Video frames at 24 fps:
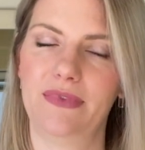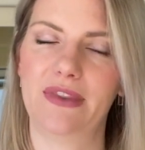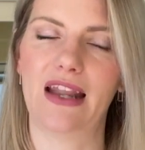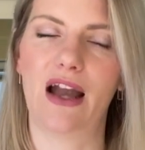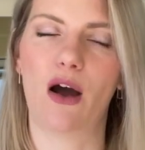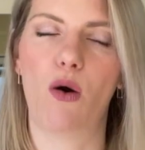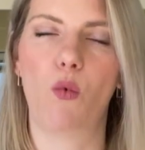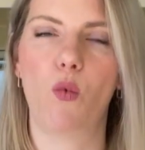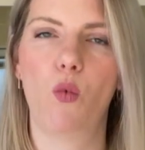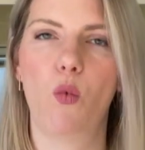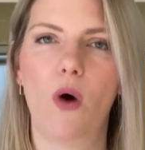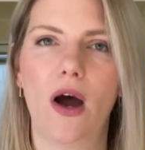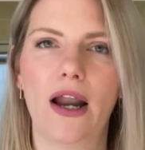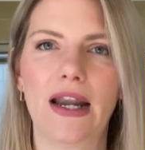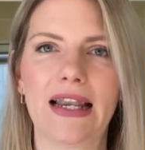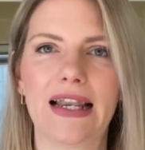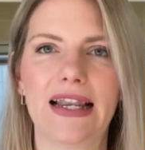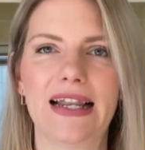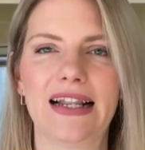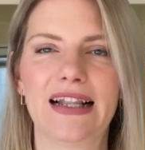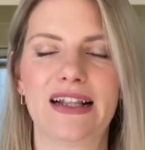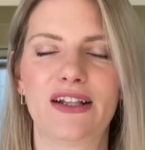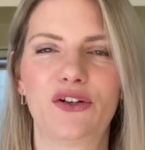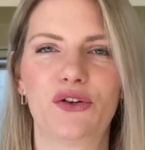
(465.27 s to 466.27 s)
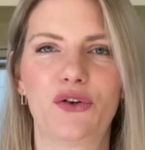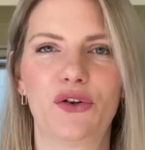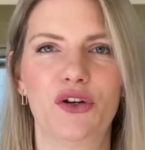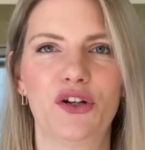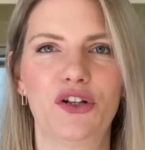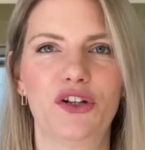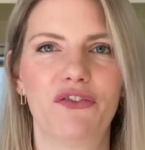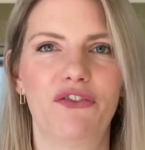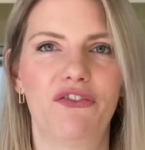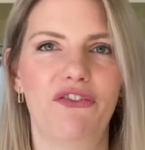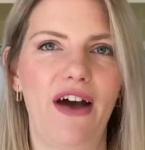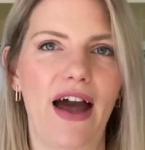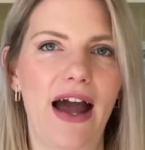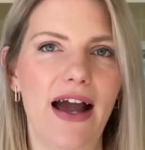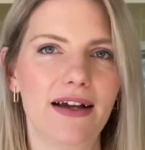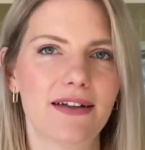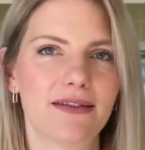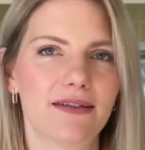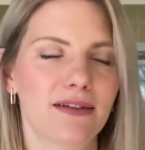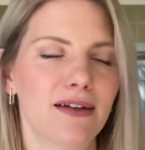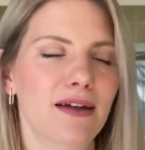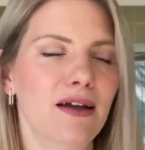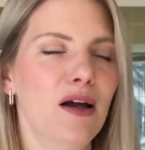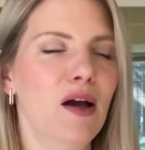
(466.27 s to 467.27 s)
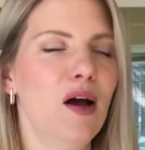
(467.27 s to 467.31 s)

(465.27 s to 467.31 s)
Now, one little nerd fact,